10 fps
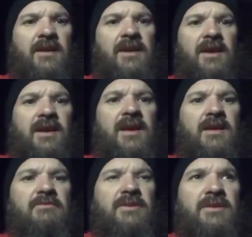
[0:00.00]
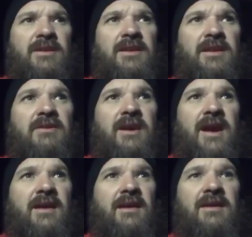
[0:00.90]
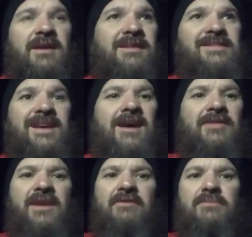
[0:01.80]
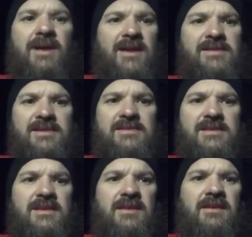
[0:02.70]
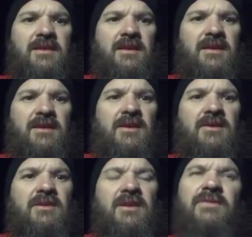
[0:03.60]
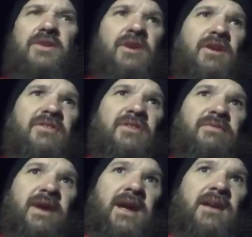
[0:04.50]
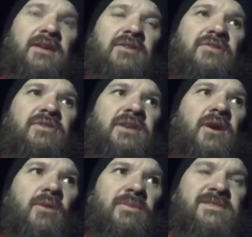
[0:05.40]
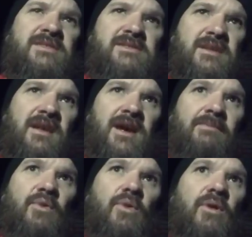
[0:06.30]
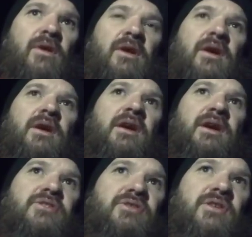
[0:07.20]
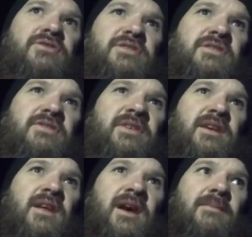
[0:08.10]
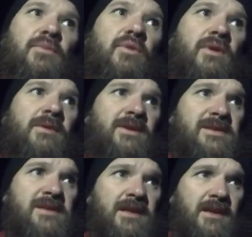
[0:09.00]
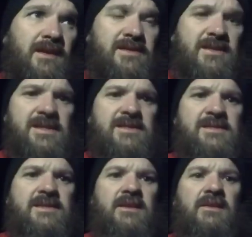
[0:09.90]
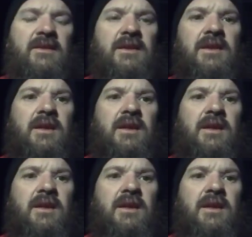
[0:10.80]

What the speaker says: and not really interacting. And in the South, everybody says hey, you know. And if you go to Savannah, you see homelessness a lot more. In Charleston, you see a lot more. And I'm not saying that it's necessarily